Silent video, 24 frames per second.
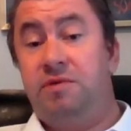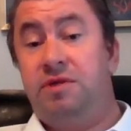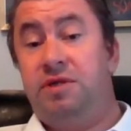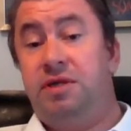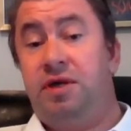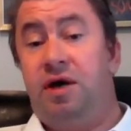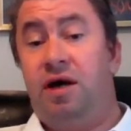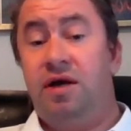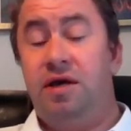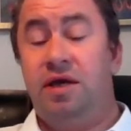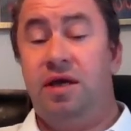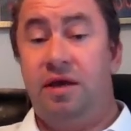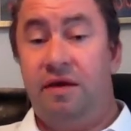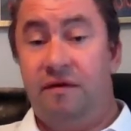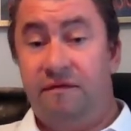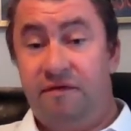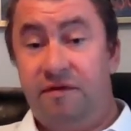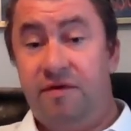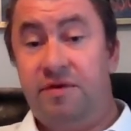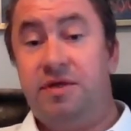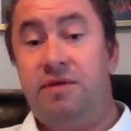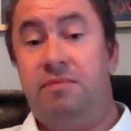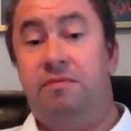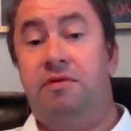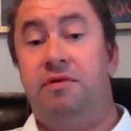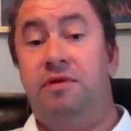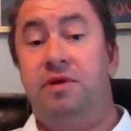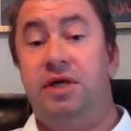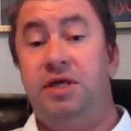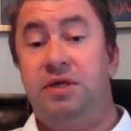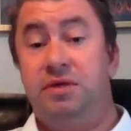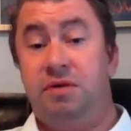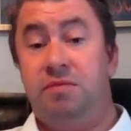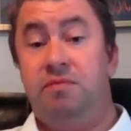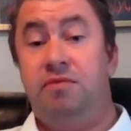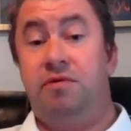Stalking, if there's a
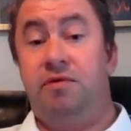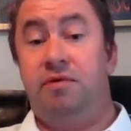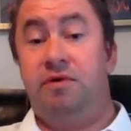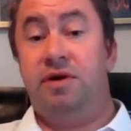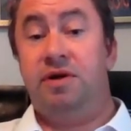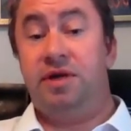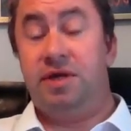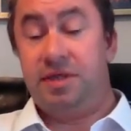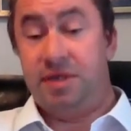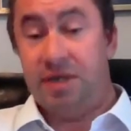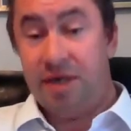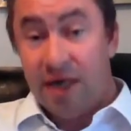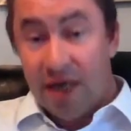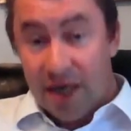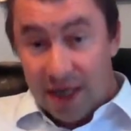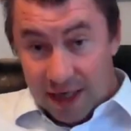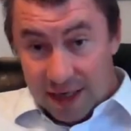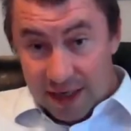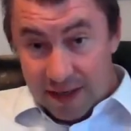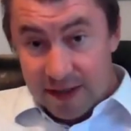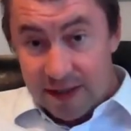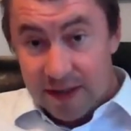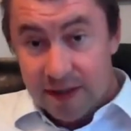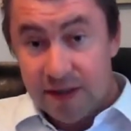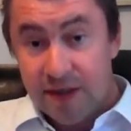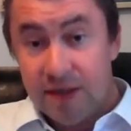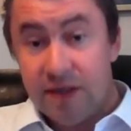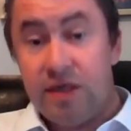police report, does not.